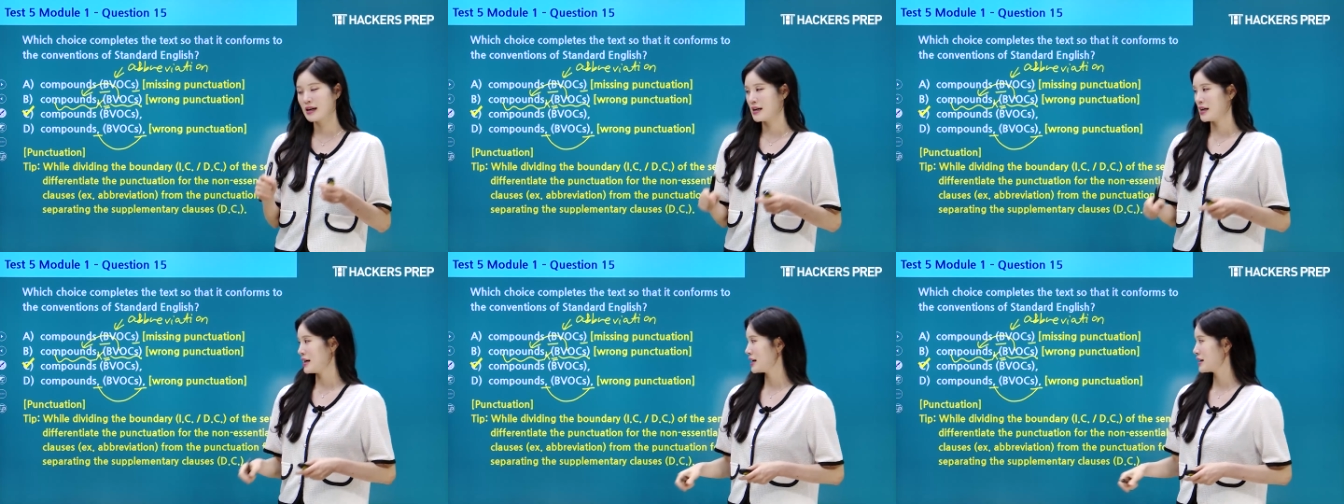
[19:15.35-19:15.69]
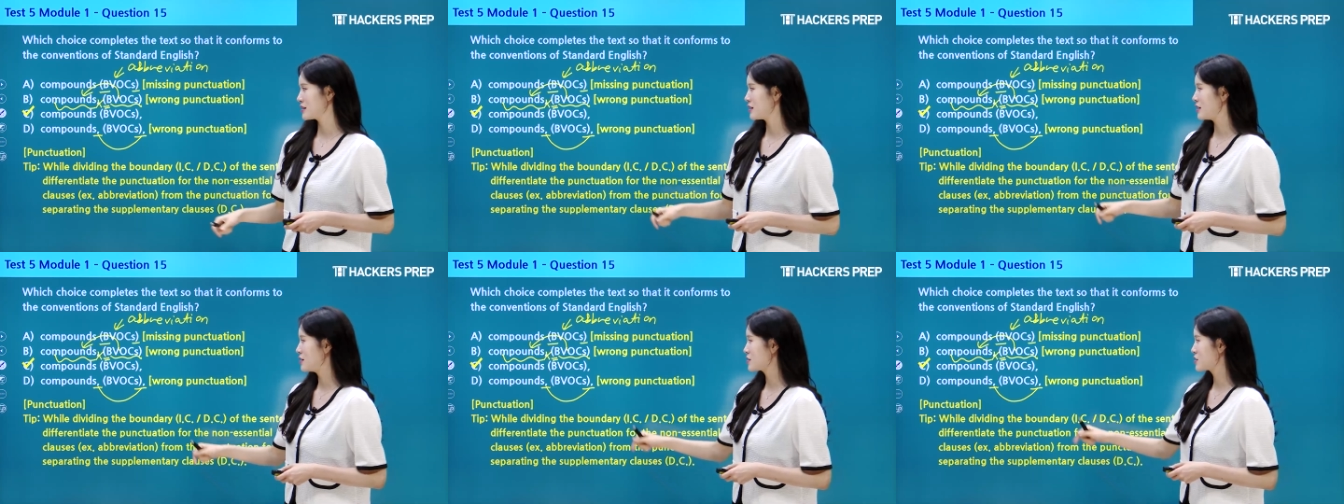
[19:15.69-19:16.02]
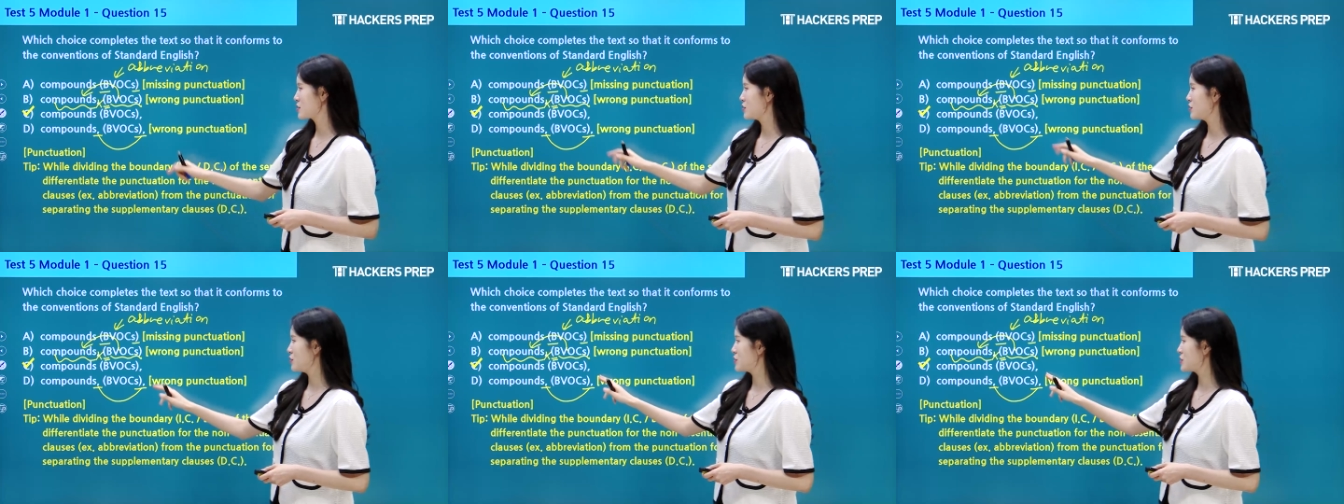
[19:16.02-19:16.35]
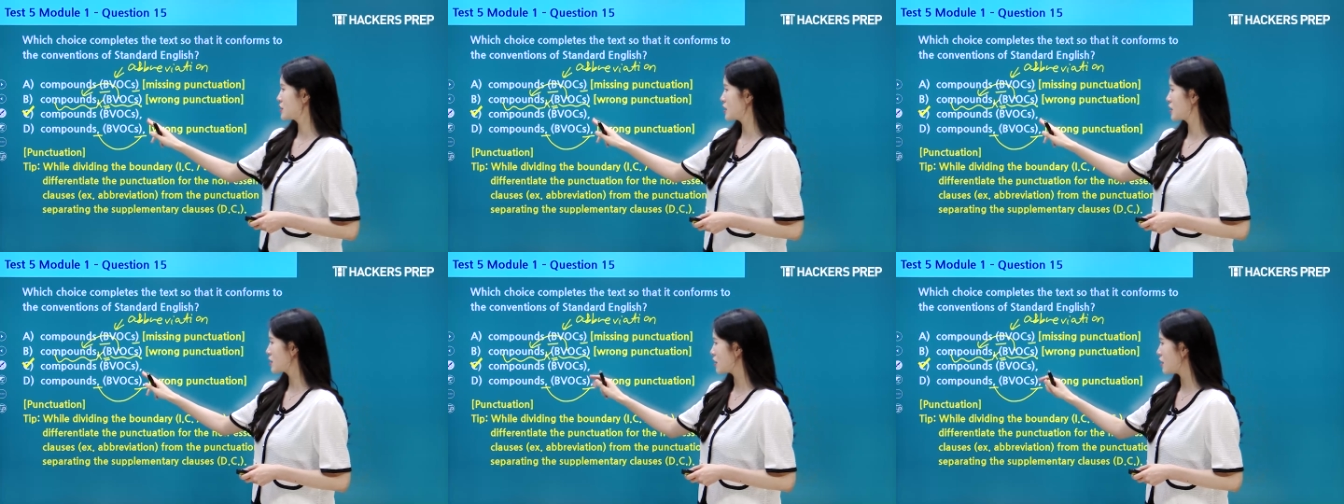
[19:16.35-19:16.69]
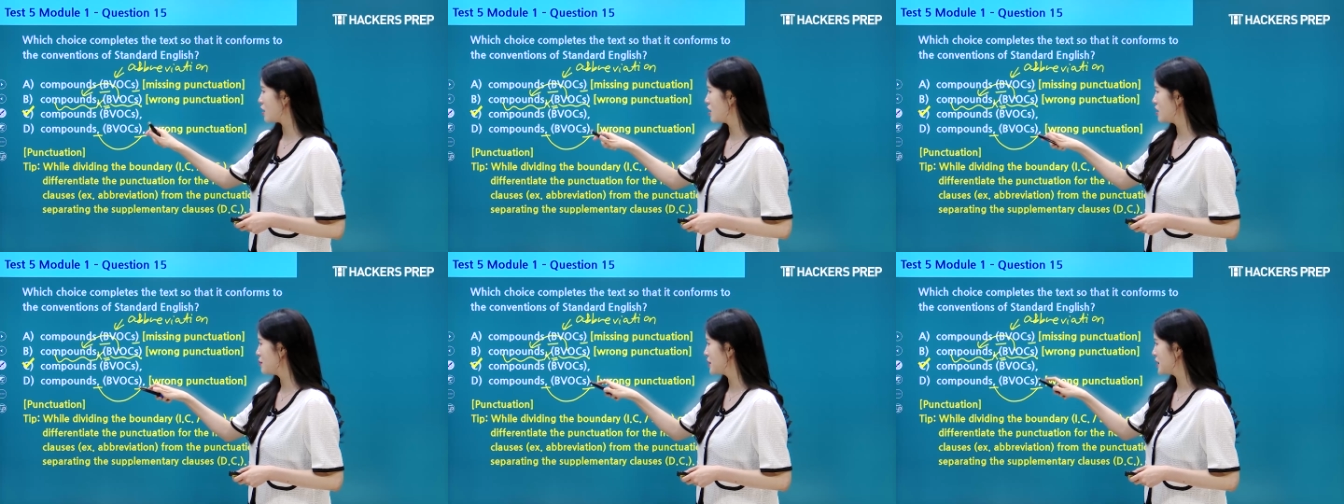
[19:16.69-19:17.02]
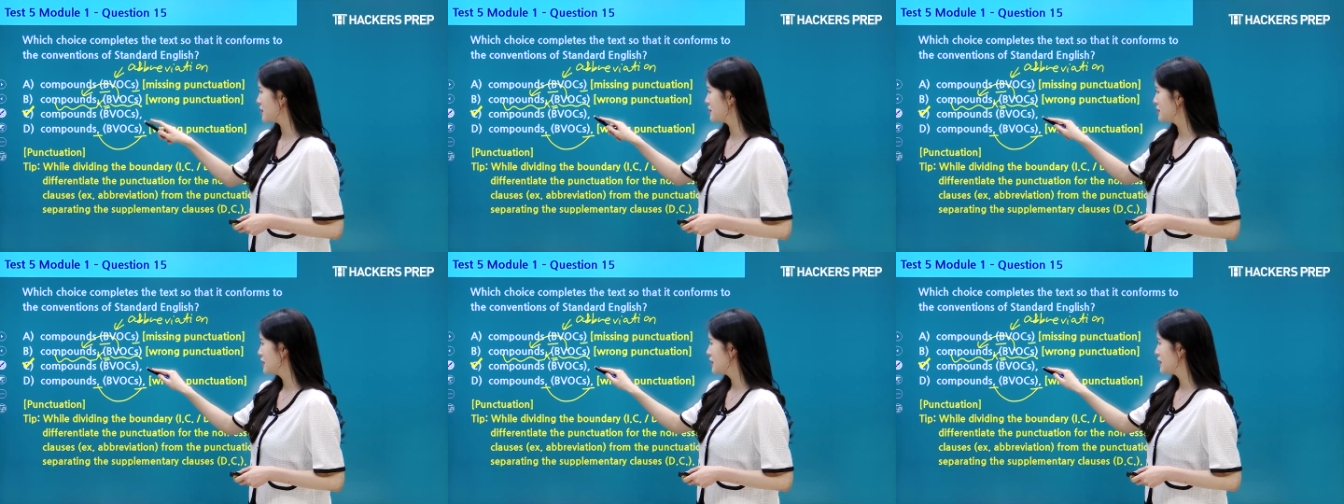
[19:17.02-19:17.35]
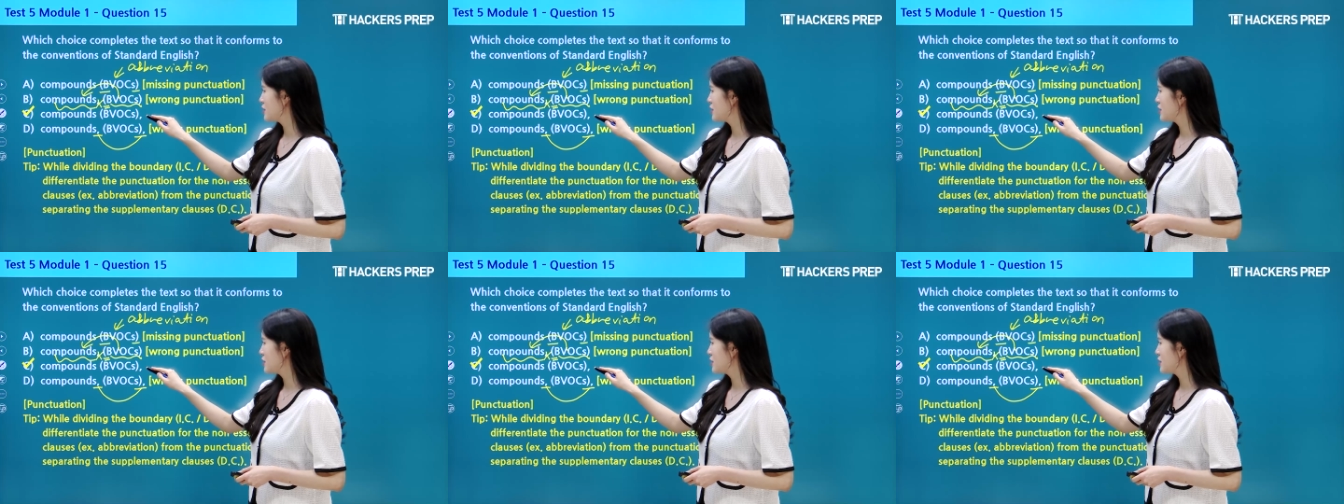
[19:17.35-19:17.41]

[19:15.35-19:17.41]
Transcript: and also using a comma